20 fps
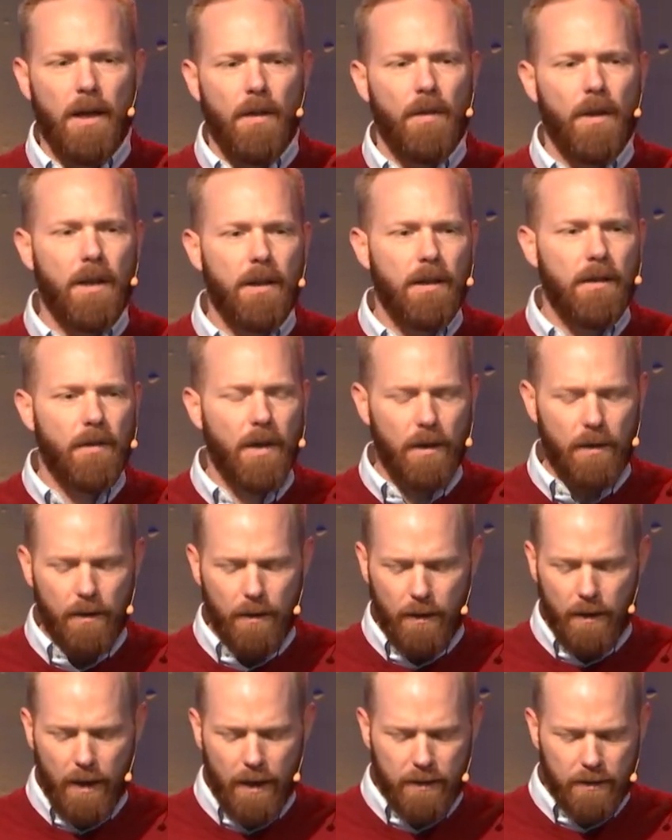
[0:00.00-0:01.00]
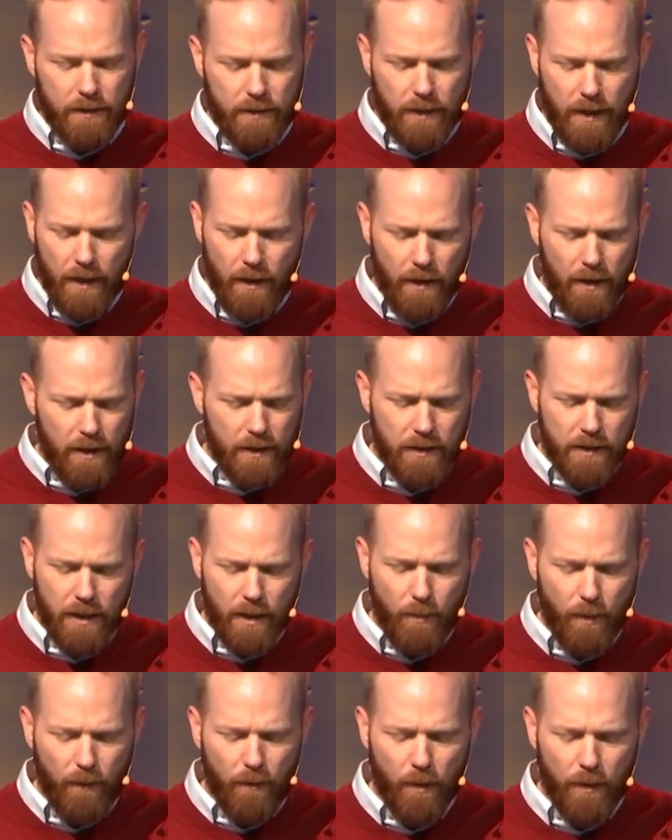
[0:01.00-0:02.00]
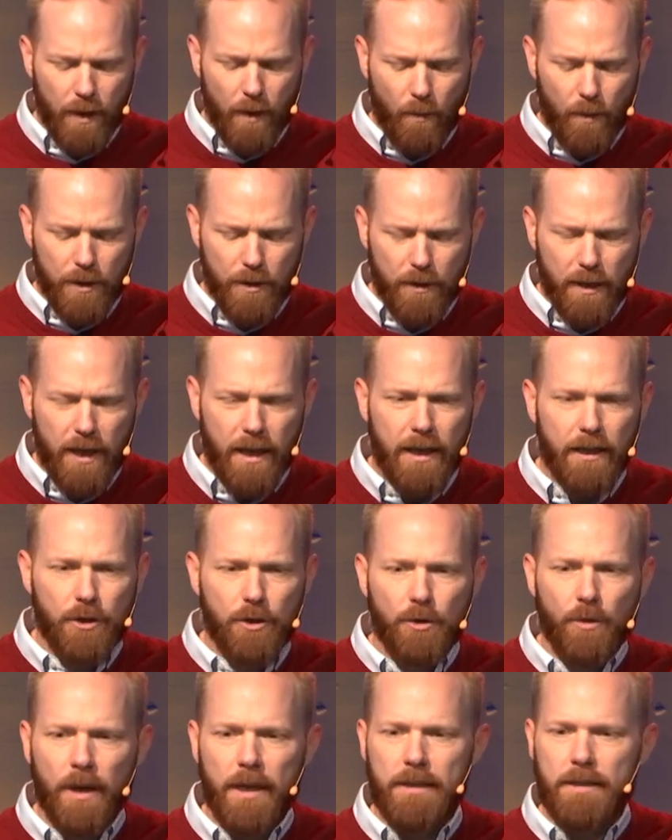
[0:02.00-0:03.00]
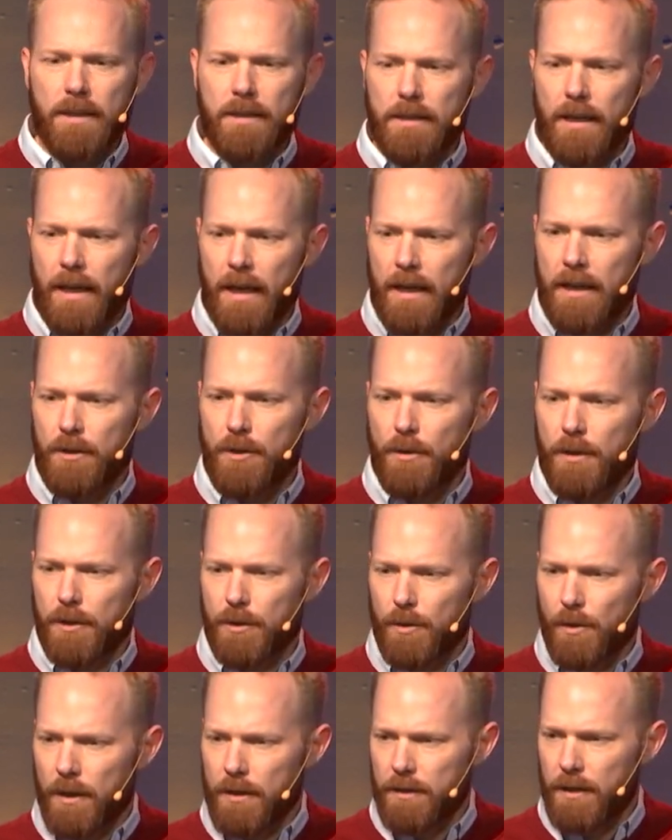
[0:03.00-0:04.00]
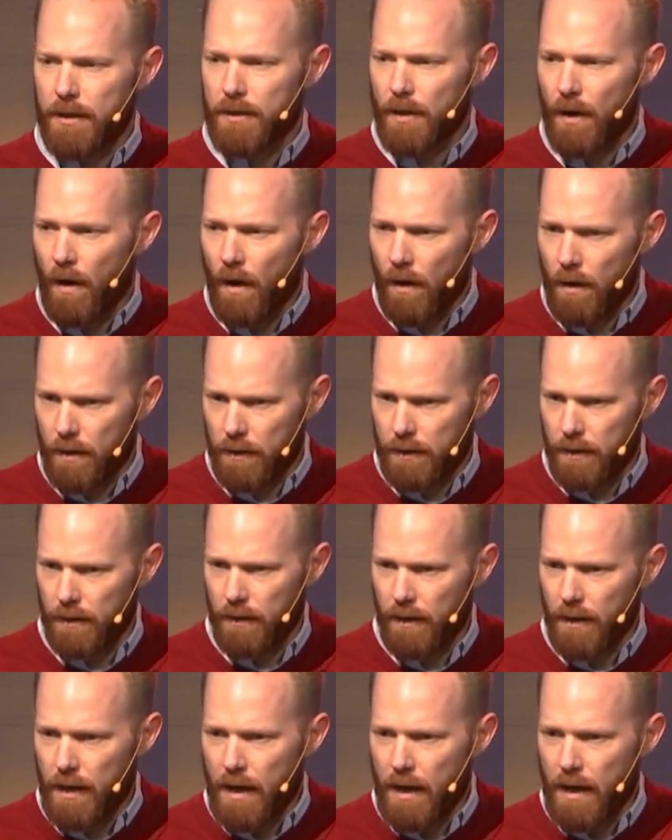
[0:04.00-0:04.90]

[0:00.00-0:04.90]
that as Eric has said before, that when you can't trace his hand, you can trust his heart.